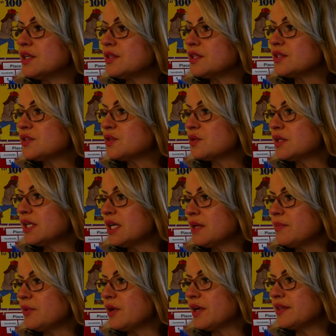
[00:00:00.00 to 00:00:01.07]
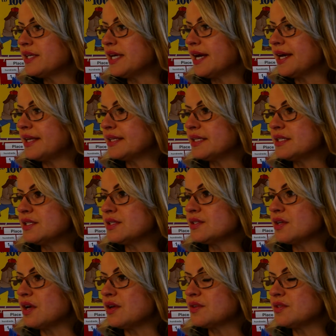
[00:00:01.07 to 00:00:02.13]
The storekeeper on the island is
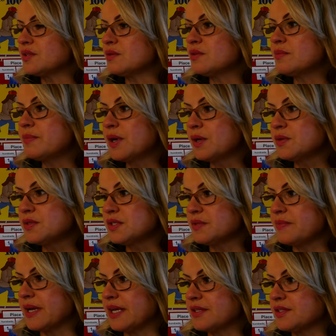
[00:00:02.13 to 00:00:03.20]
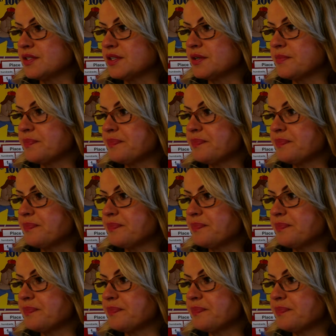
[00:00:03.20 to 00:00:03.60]
also the postmaster.